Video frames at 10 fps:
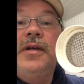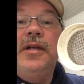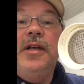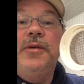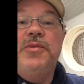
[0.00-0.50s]

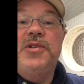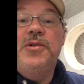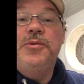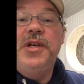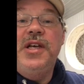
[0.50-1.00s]
in
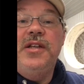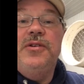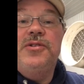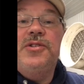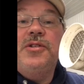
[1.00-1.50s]
between
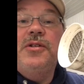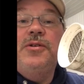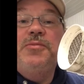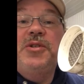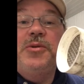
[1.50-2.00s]
those
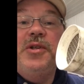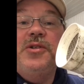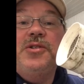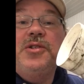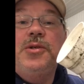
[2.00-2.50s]
glued between
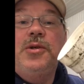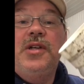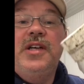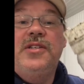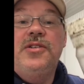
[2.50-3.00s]
those two
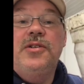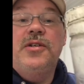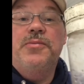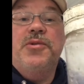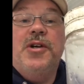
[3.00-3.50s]
lids you
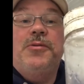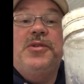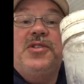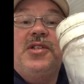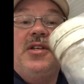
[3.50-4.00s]
can probably
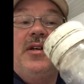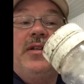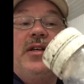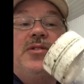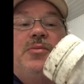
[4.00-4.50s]
see how
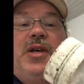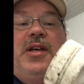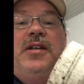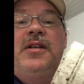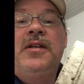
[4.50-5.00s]
that's made